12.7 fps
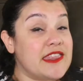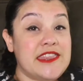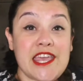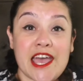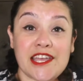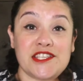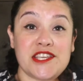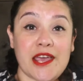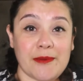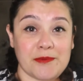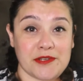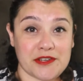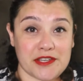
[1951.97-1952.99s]
that
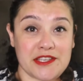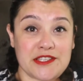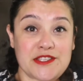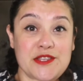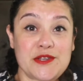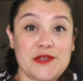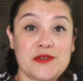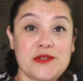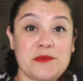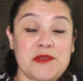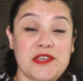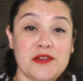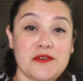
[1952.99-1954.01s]
chapter is through
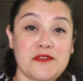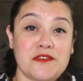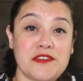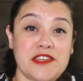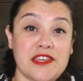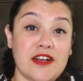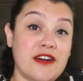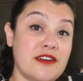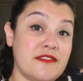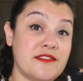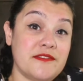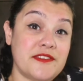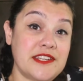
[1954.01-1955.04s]
the POV
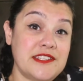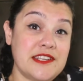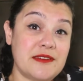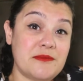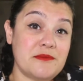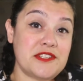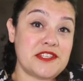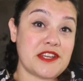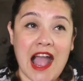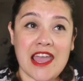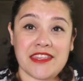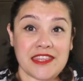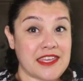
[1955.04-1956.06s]
of the victim, which
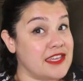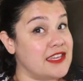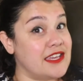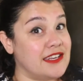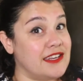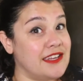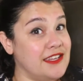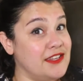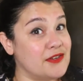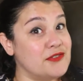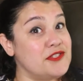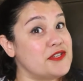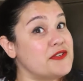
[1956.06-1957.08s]
I think, and
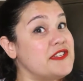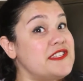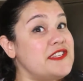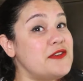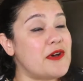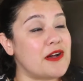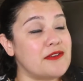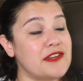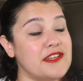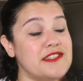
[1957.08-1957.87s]
jury is still out.